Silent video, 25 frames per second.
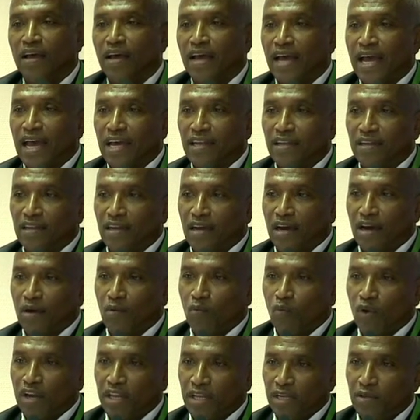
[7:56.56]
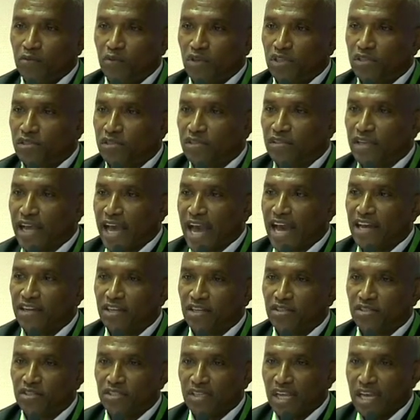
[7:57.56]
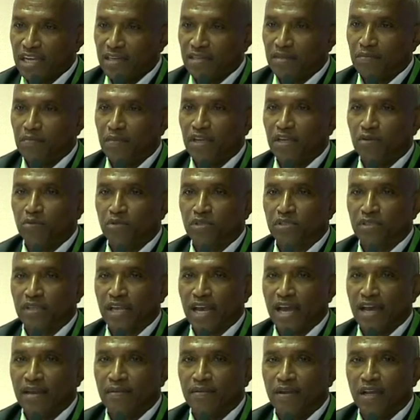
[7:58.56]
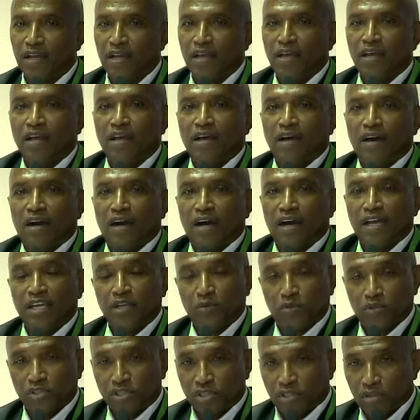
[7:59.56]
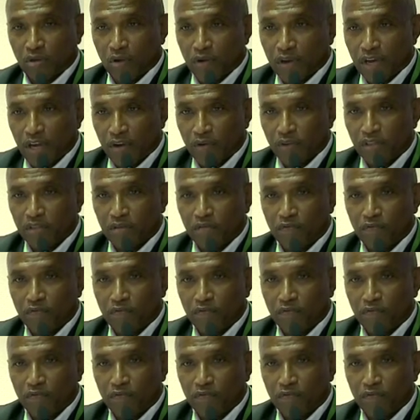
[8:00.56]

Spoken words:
And what he had to say to me was that he was still hearing the